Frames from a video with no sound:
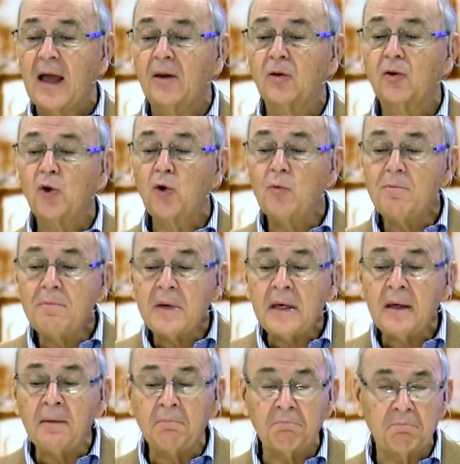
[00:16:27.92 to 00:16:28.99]
and
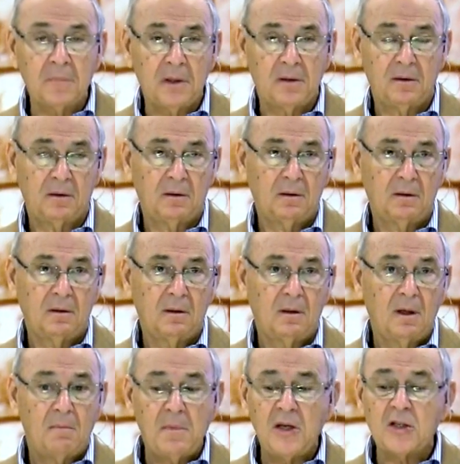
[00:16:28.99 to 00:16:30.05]
Tumim
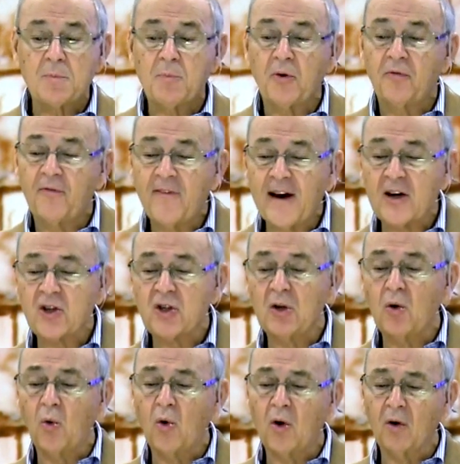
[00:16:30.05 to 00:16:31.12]
means
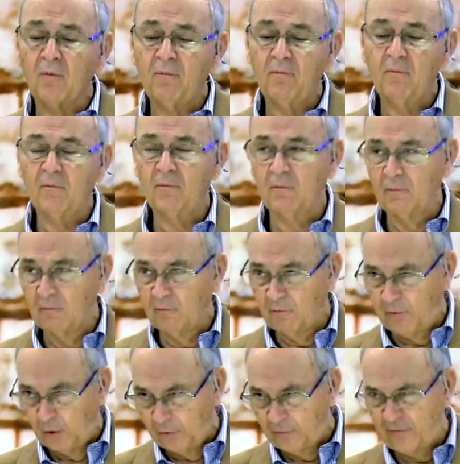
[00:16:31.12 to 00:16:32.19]
perfection or
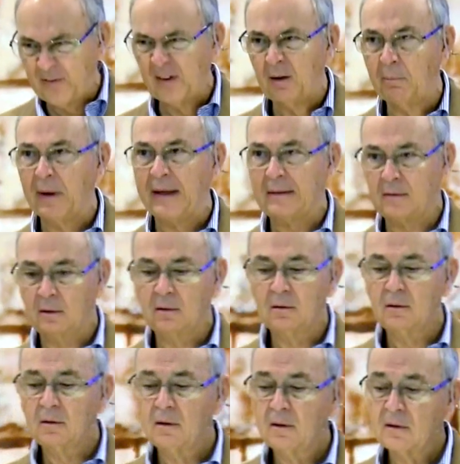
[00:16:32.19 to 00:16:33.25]
fulfillment.
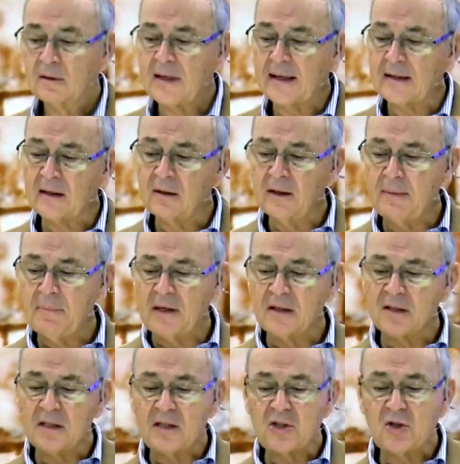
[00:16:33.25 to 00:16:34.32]
Technically,
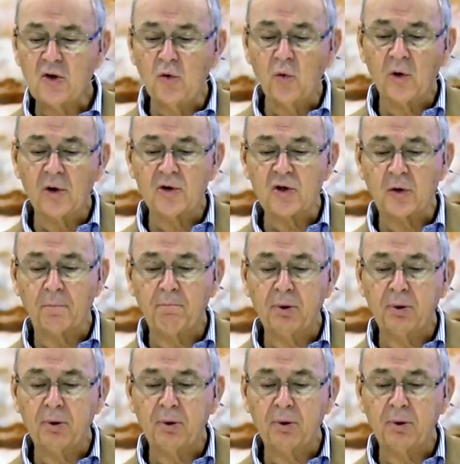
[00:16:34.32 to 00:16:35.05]
because these two words are